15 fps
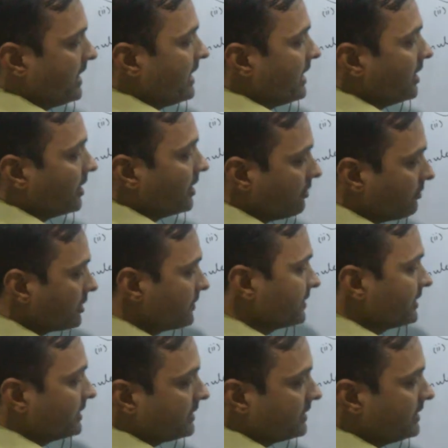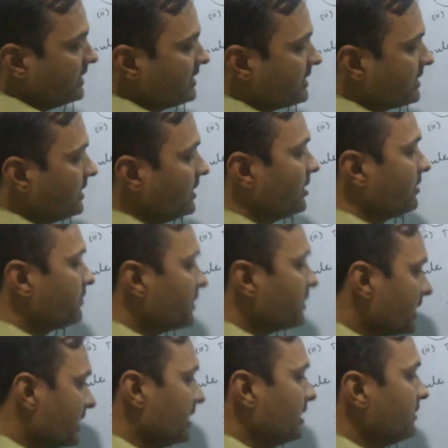And out of 16 cells, upper
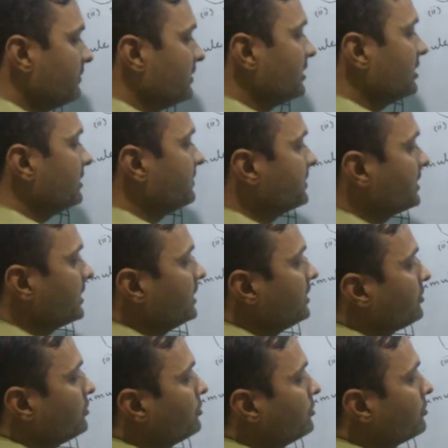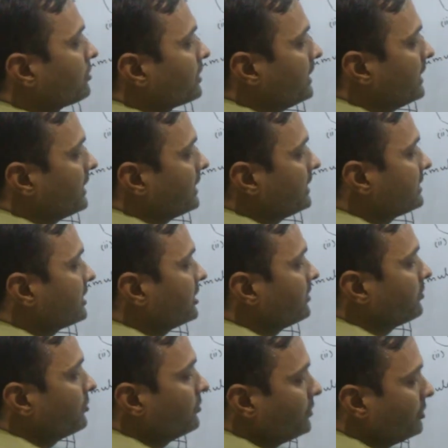8 will give rise to cotyledons and
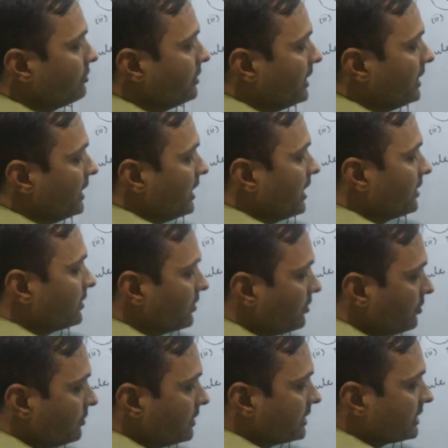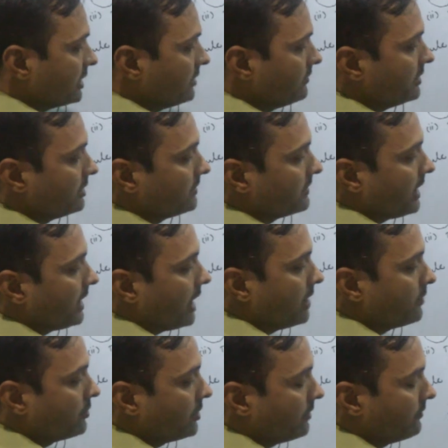plumule, and the lower cell will give
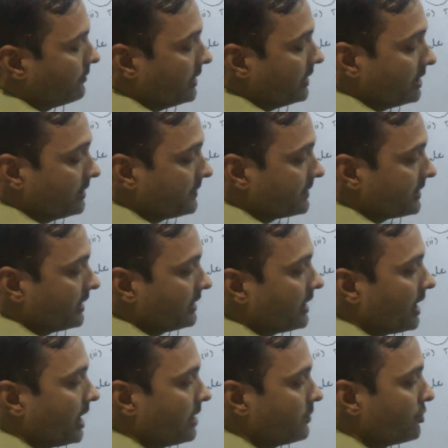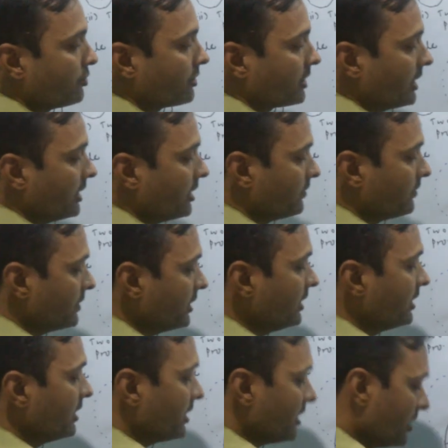rise the hypocotyle of the
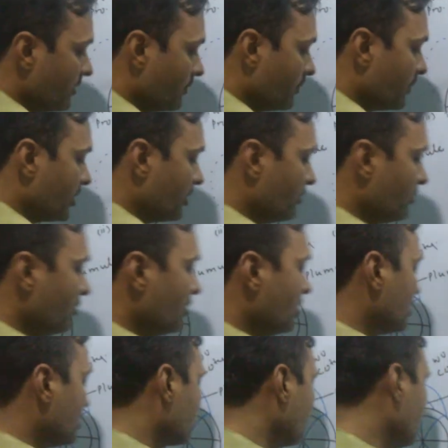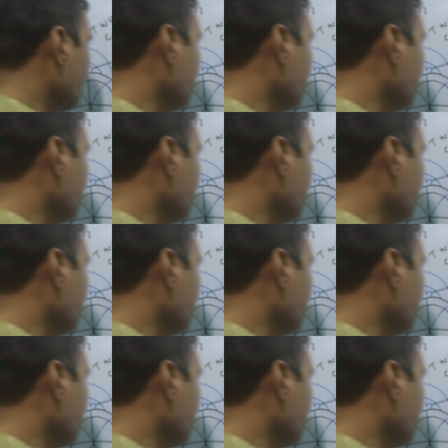embryo. So this